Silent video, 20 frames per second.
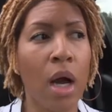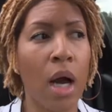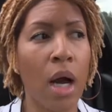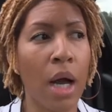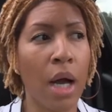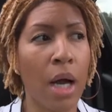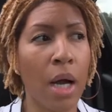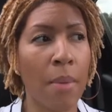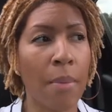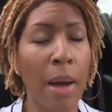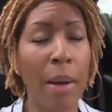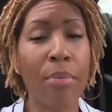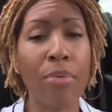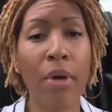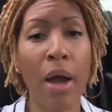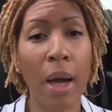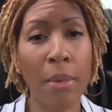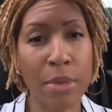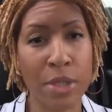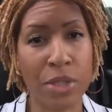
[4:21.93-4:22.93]
I
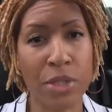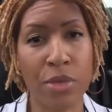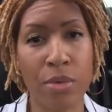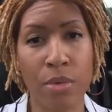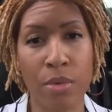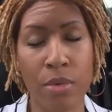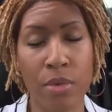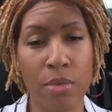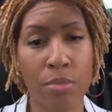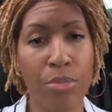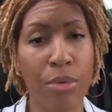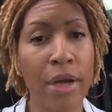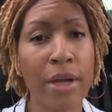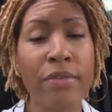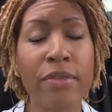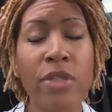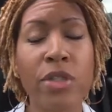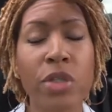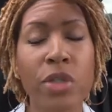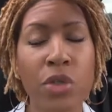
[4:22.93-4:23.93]
promise you,
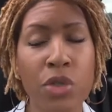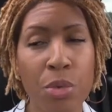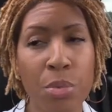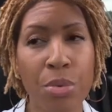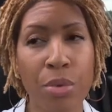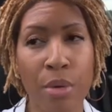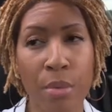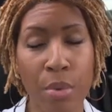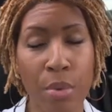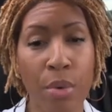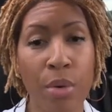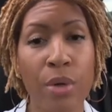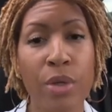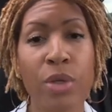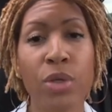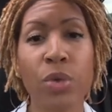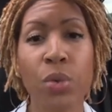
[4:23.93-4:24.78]
breakfast is super important.